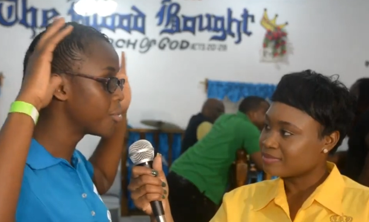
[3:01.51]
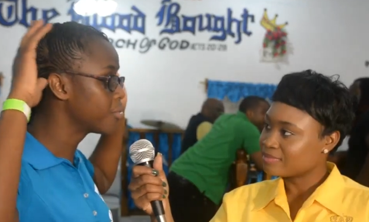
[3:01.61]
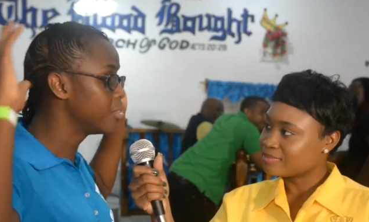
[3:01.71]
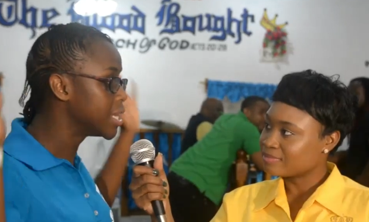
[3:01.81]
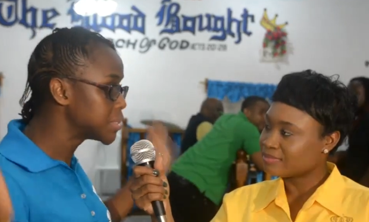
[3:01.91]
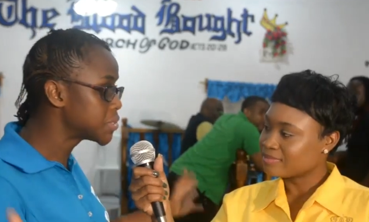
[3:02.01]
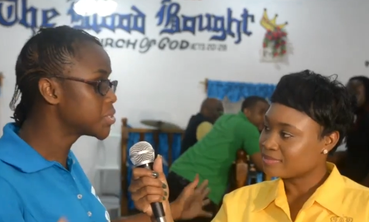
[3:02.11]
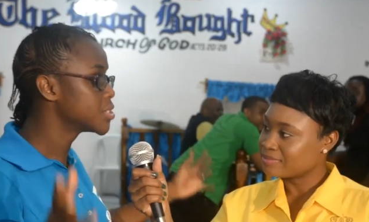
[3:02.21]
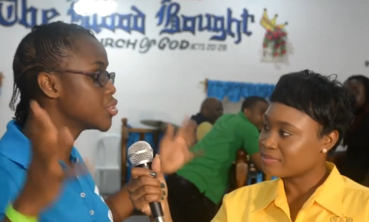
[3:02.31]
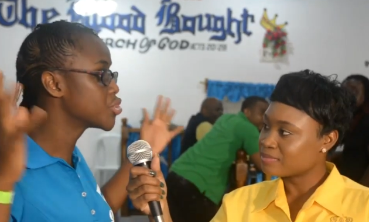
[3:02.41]
Speaker 1: of
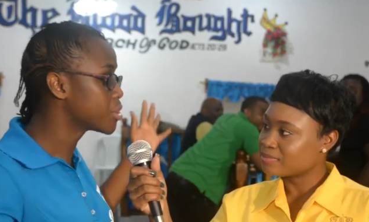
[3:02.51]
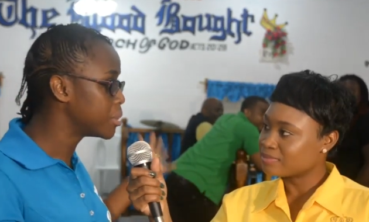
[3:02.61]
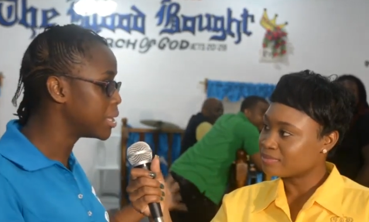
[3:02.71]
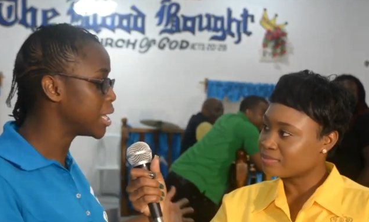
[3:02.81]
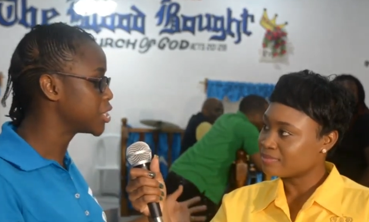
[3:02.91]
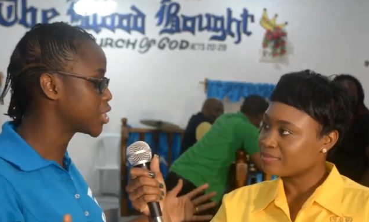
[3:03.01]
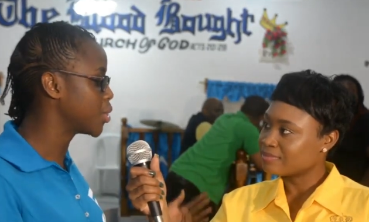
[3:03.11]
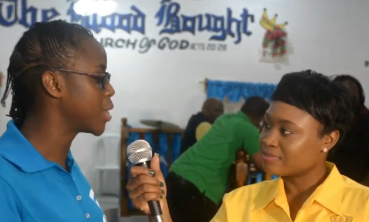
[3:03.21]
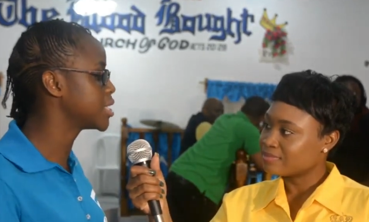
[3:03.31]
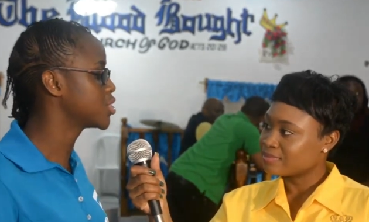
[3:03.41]
this
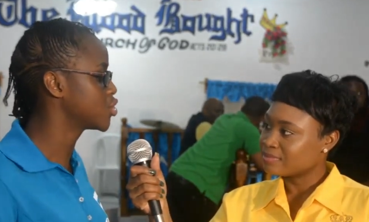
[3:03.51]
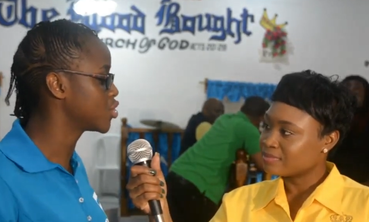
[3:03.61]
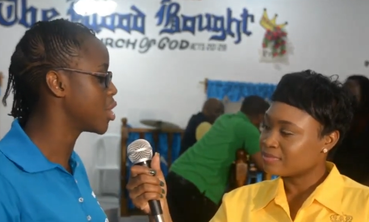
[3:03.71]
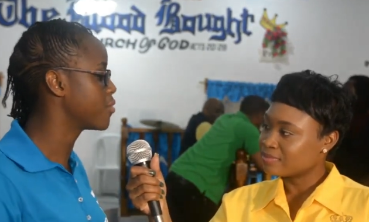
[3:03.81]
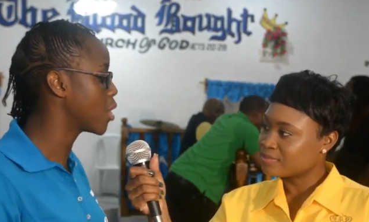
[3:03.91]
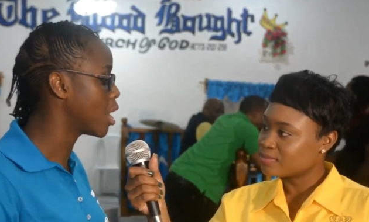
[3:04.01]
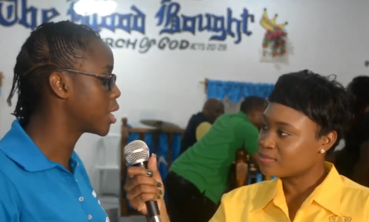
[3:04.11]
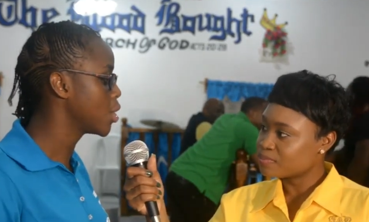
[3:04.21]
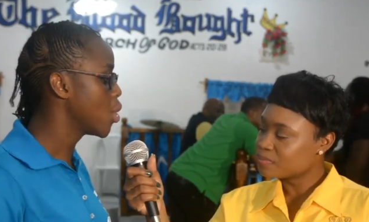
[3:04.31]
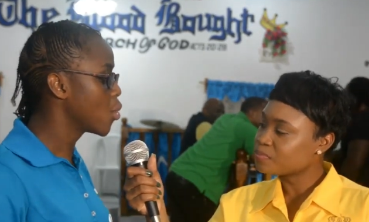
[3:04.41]
tribulation we as children of
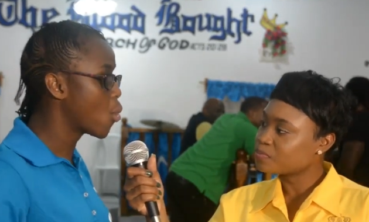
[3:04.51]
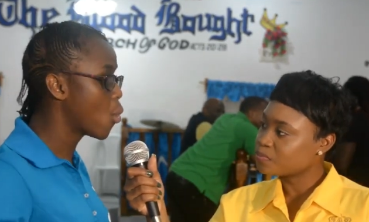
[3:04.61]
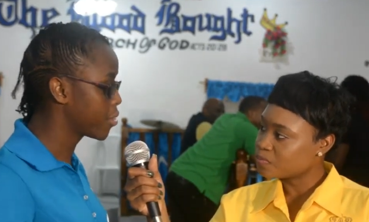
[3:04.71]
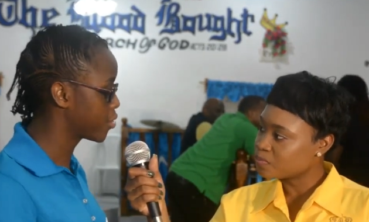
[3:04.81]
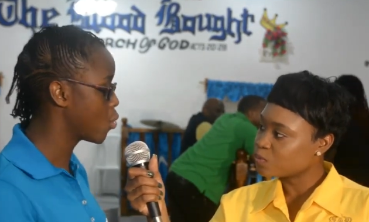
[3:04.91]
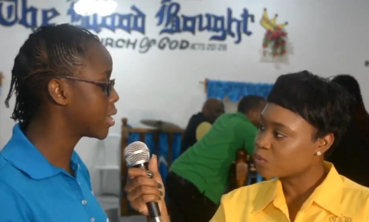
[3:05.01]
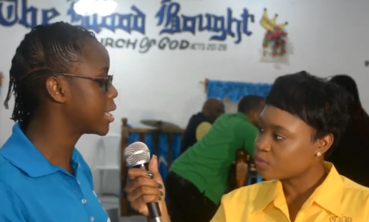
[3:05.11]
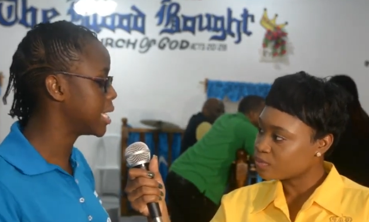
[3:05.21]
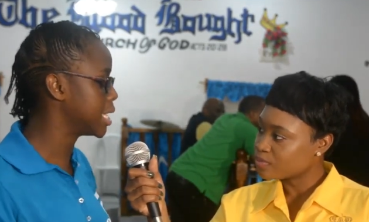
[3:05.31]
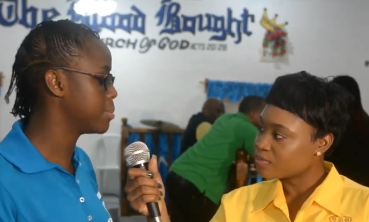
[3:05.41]
God go through on
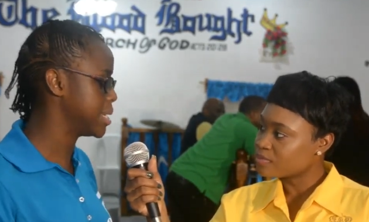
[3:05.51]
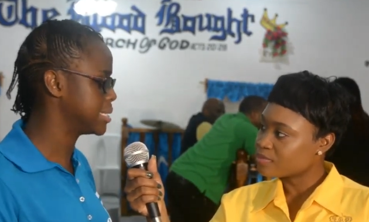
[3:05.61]
a daily